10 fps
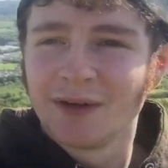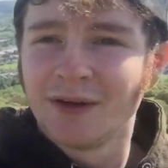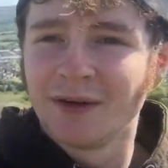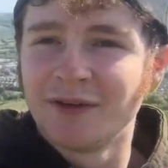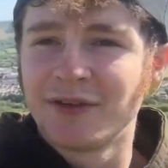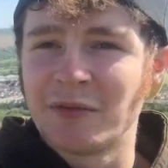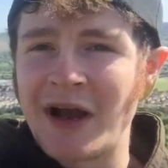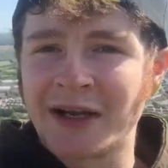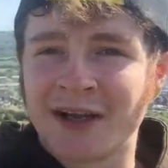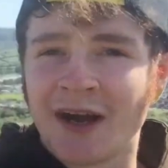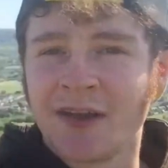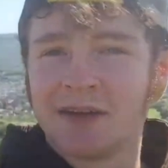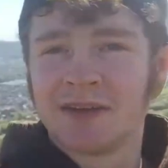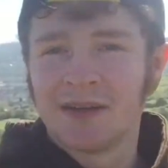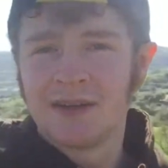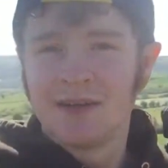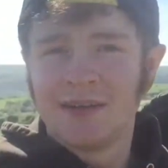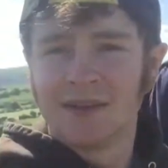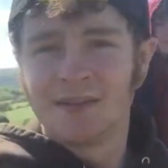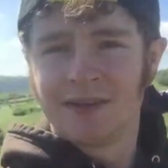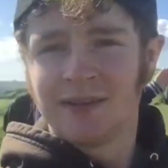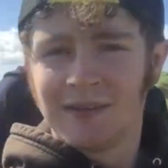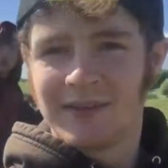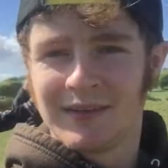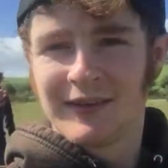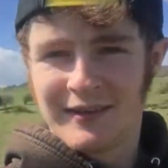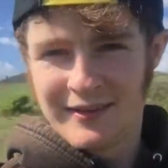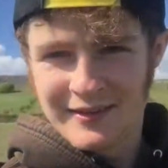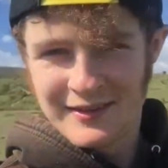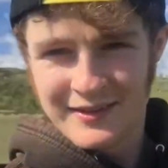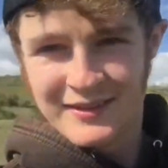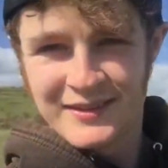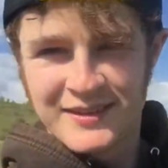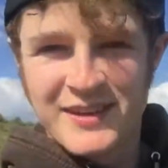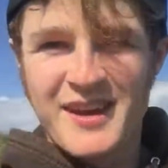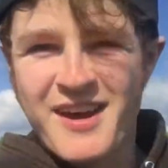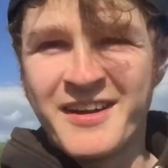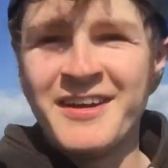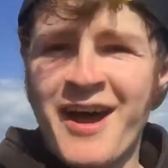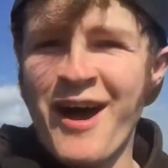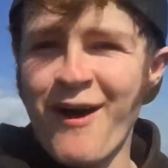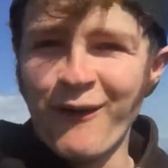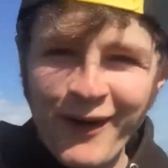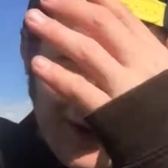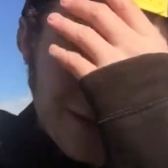over mankind. Film portrait. Oh no!